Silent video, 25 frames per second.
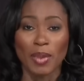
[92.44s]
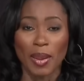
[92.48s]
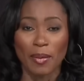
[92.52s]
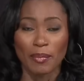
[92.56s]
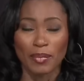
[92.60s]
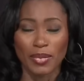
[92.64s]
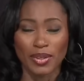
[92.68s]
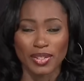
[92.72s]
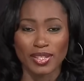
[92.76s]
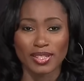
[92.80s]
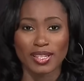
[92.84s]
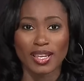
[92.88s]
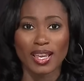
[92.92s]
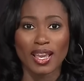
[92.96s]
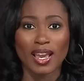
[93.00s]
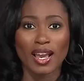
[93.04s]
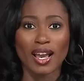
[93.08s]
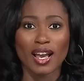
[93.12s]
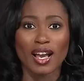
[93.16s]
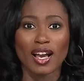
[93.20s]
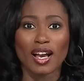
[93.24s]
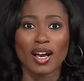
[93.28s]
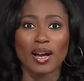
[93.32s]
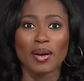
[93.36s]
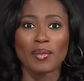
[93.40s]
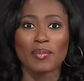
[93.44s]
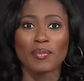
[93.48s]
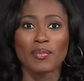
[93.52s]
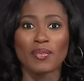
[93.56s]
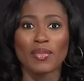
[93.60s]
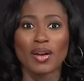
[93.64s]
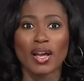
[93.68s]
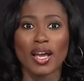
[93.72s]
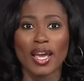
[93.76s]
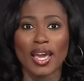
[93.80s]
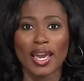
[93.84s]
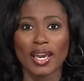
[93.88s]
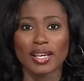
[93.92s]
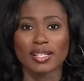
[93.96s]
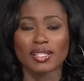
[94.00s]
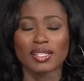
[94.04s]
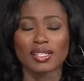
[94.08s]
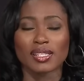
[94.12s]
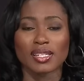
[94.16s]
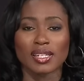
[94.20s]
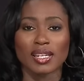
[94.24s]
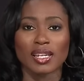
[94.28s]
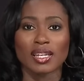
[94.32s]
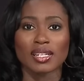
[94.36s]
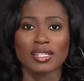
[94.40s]
members um,
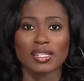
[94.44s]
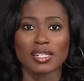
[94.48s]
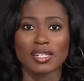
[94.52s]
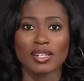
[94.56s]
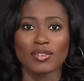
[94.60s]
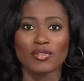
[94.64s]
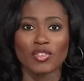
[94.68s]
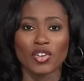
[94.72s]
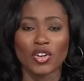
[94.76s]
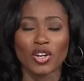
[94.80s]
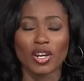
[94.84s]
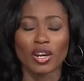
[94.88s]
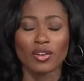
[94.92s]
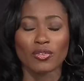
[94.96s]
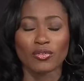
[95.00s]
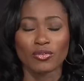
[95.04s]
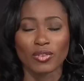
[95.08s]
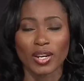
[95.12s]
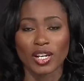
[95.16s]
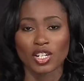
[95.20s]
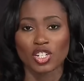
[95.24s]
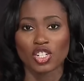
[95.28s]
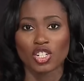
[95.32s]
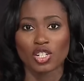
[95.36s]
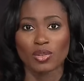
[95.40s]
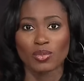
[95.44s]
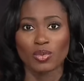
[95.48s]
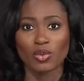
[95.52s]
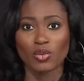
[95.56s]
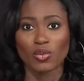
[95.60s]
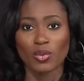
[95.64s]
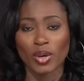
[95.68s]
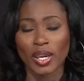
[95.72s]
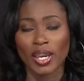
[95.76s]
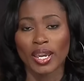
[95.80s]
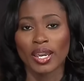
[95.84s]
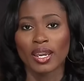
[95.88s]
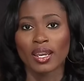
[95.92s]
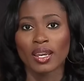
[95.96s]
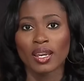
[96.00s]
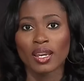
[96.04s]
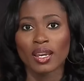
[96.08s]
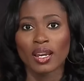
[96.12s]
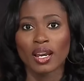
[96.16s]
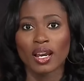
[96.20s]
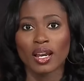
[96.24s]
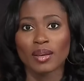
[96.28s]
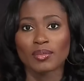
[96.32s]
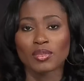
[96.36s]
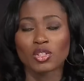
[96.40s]
exiting it in a very unfashionable way.
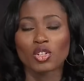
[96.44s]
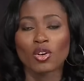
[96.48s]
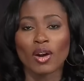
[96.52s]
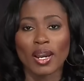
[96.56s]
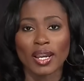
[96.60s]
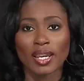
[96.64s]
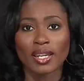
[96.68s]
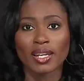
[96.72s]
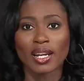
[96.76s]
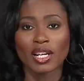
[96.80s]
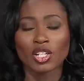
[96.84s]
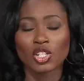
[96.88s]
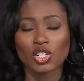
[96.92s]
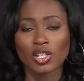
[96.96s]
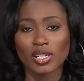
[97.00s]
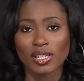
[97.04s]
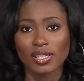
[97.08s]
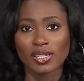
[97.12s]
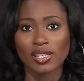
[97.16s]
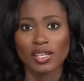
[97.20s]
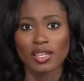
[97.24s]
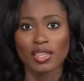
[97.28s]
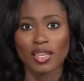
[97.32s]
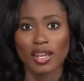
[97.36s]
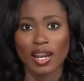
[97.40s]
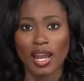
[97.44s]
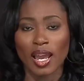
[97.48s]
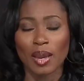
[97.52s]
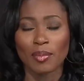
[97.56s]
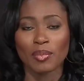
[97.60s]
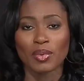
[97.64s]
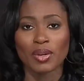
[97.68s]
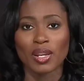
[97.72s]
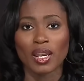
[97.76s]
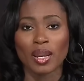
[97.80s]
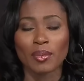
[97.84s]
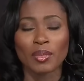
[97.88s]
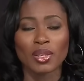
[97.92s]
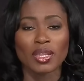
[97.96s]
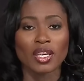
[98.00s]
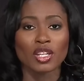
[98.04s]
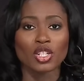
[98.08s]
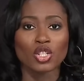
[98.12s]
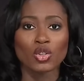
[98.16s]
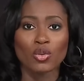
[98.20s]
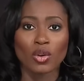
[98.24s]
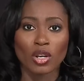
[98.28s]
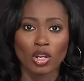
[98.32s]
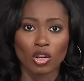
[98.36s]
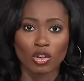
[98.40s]
Um, so I can actually see that happening. I mean, they
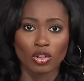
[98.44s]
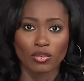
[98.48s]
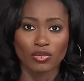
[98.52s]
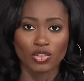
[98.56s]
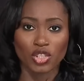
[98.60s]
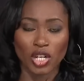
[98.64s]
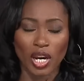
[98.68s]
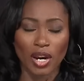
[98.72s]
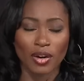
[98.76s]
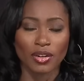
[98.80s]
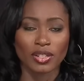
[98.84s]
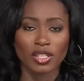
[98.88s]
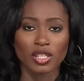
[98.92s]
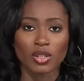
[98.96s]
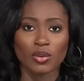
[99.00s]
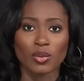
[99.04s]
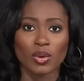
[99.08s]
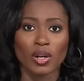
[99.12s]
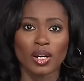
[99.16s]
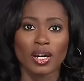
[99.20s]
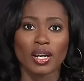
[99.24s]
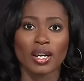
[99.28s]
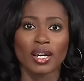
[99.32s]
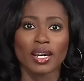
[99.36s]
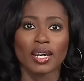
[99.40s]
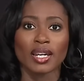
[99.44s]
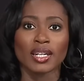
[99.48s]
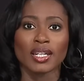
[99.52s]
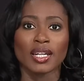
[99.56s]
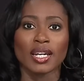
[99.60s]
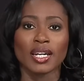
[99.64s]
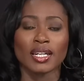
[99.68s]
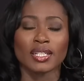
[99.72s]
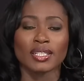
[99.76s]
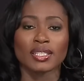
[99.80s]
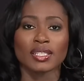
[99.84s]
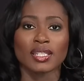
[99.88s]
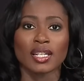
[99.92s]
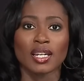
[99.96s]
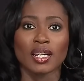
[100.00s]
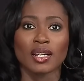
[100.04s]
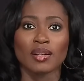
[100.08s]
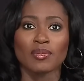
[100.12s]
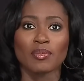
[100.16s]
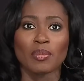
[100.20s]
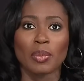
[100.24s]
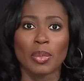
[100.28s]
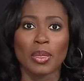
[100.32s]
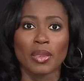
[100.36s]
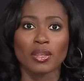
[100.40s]
do a lot of charity work and
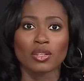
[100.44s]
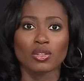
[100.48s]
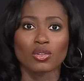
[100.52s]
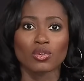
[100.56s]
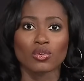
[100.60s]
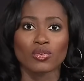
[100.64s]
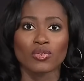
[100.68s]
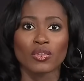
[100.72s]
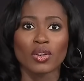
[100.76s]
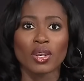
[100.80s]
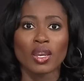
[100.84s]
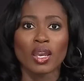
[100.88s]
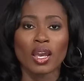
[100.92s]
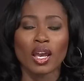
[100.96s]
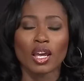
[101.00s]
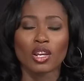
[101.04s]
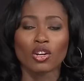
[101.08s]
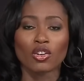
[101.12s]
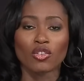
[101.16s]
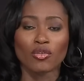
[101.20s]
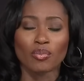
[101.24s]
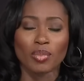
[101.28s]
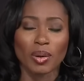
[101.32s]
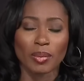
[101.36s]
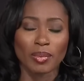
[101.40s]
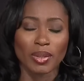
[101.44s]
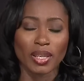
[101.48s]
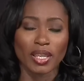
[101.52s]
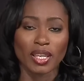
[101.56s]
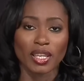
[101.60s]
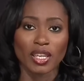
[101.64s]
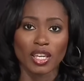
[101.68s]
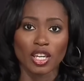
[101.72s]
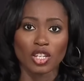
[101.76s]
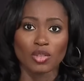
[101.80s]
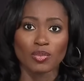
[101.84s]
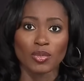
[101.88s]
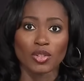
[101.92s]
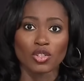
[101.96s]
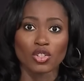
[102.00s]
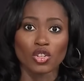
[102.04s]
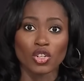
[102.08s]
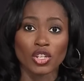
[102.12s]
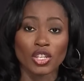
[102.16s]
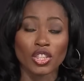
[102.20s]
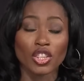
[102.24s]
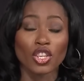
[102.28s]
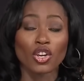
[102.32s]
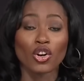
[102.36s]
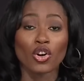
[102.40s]
um, sort of a lot of public engagement
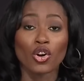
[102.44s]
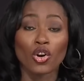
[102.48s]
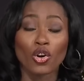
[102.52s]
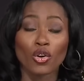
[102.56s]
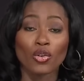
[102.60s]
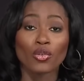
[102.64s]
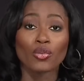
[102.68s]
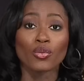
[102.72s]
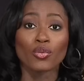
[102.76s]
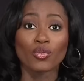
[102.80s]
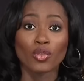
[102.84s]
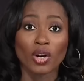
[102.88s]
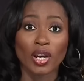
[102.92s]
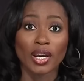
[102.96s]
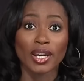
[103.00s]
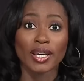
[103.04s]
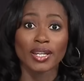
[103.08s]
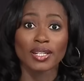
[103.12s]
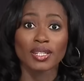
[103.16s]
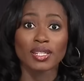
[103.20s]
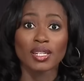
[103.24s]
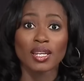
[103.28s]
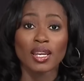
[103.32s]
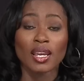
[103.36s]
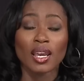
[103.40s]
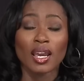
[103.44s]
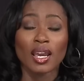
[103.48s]
in their own right.